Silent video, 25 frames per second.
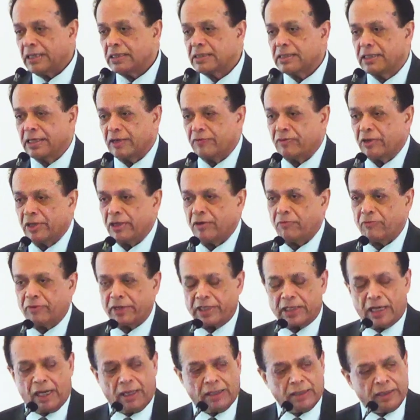Is given in
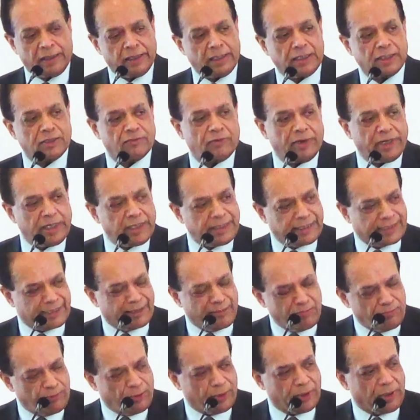Vedanta is very
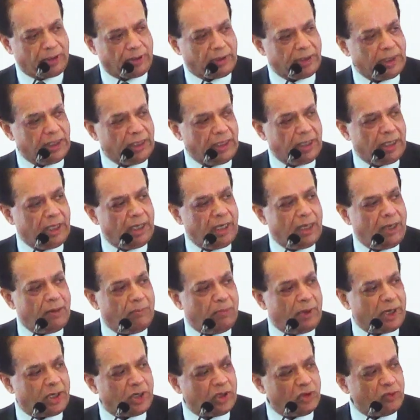simple,
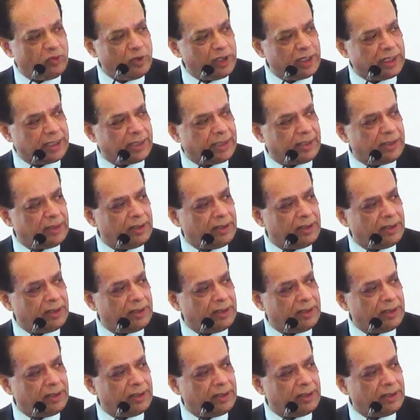but you will